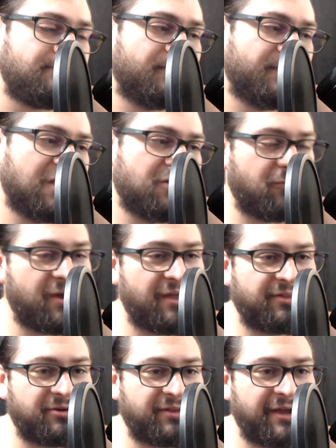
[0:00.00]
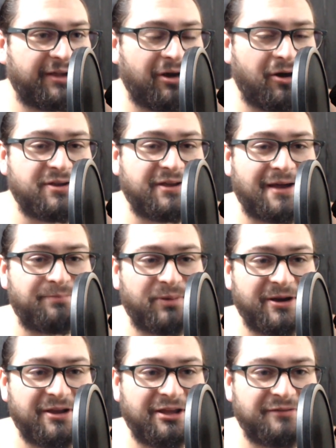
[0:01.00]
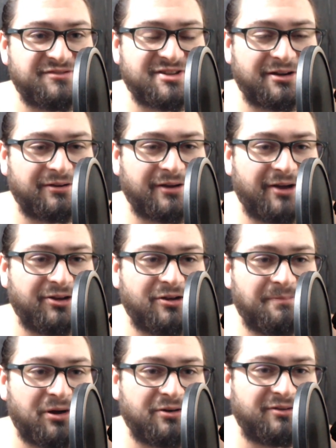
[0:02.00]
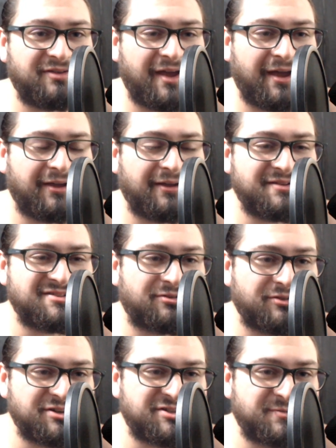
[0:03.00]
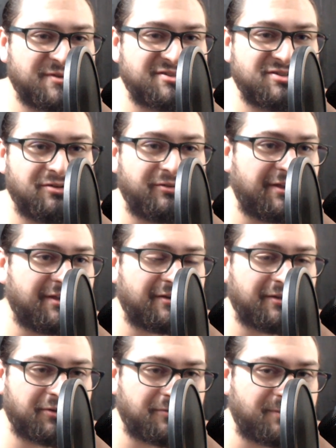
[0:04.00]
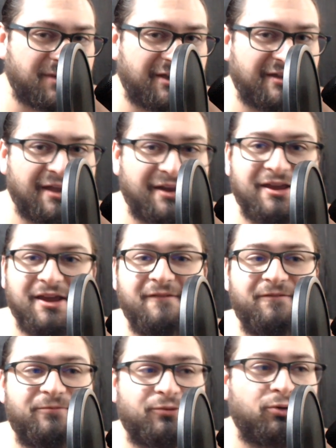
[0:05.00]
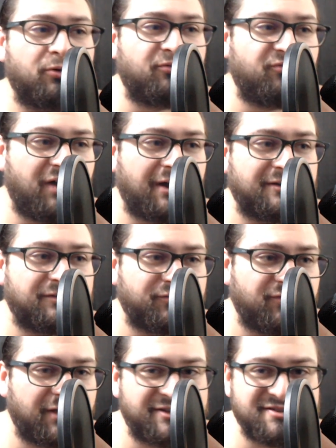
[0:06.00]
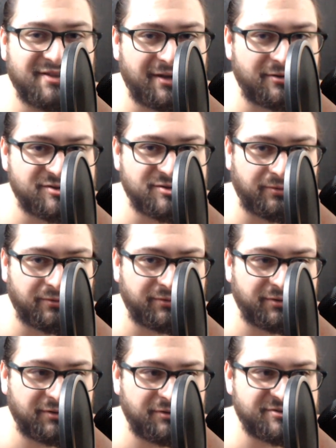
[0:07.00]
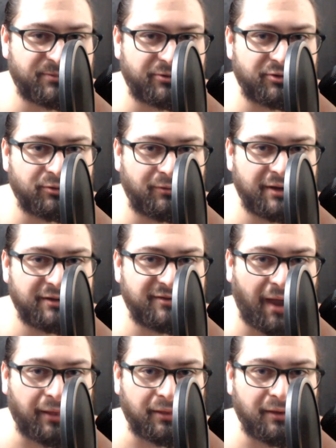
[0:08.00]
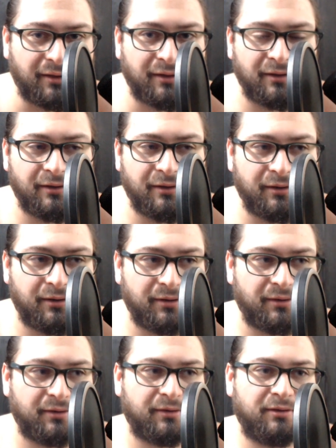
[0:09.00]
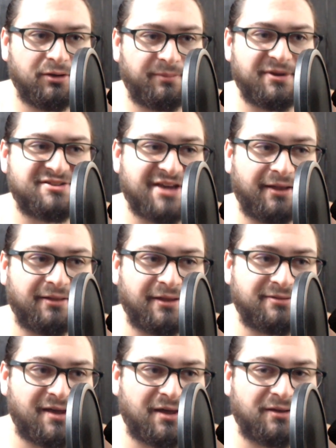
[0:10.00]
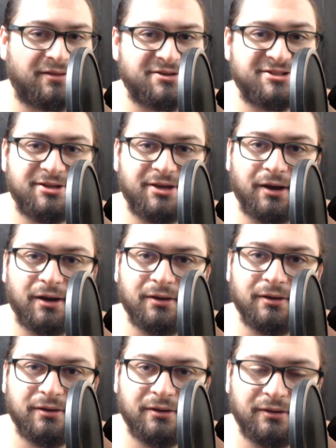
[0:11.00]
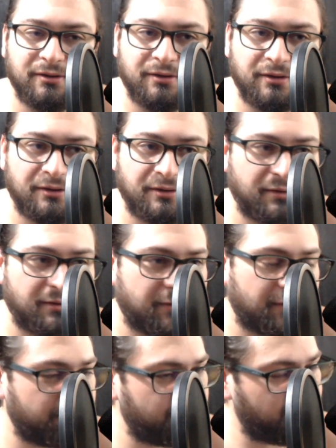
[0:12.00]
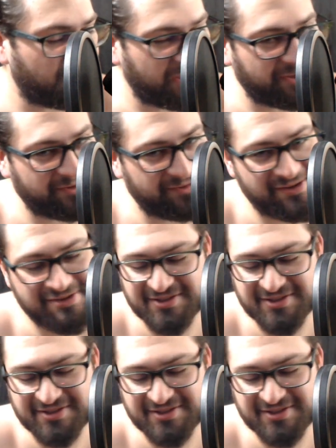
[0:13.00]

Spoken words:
when they're like, oh, you got plenty of gifts on your birthday. It's Christmas. You only get a little bit. And he threw a fucking fit. He's 9 years old. He was born 2010. He'll be 10 at the end of this year. But he's